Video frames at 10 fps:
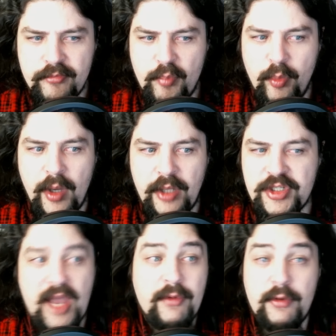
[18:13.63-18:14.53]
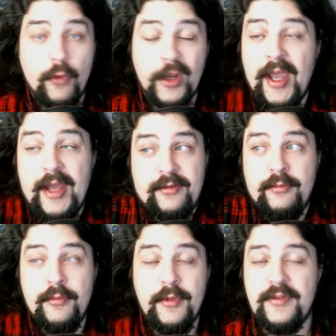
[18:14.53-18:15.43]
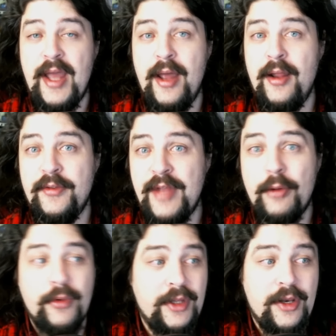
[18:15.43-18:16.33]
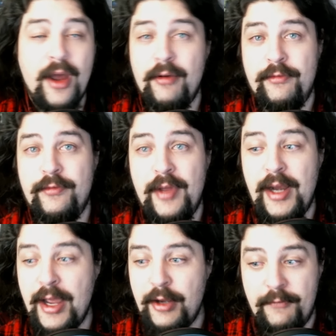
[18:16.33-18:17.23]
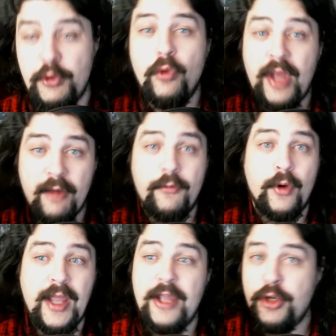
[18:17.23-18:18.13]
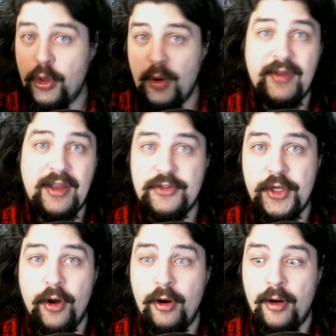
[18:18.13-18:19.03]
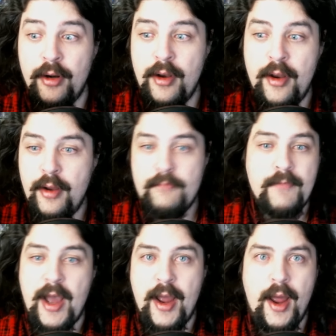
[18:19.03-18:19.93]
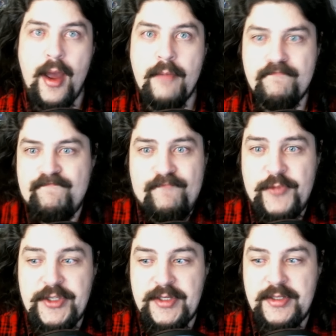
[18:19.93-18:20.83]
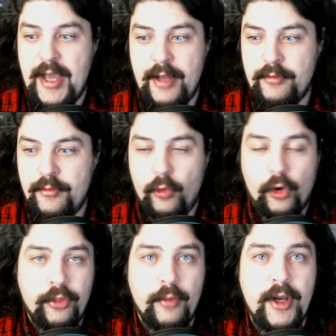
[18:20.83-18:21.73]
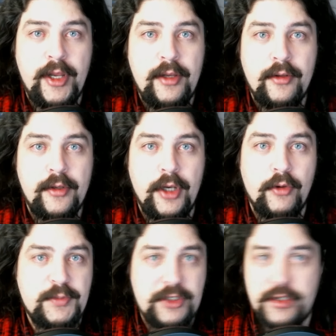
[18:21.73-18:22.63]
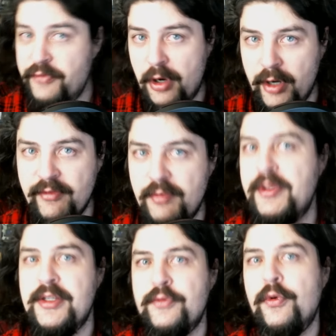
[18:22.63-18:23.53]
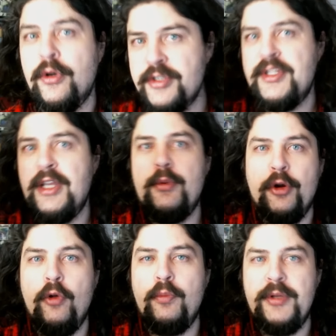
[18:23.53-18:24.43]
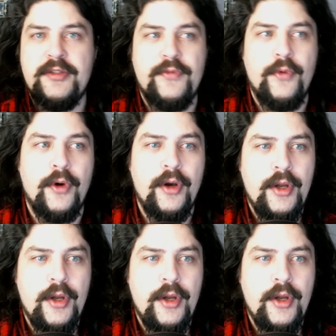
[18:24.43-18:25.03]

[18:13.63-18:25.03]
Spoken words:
But just having 4K is not really enough. And if you only have 4K and you don't have HDR, this is not worth the money. You know, especially if you already have a PS4. Just stick with your old PS4.